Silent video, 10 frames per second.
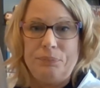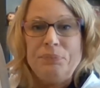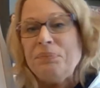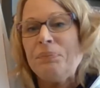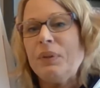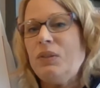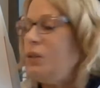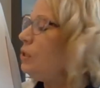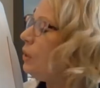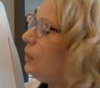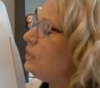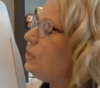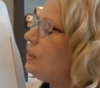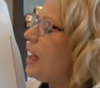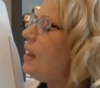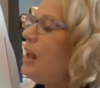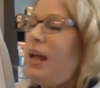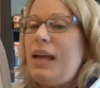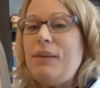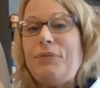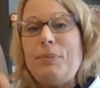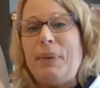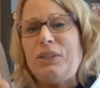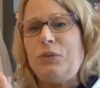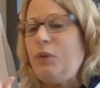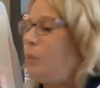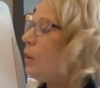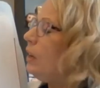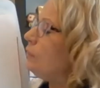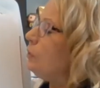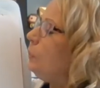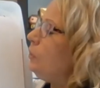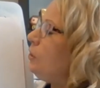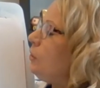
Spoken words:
So you can go ahead and do that. If it makes you feel more comfortable,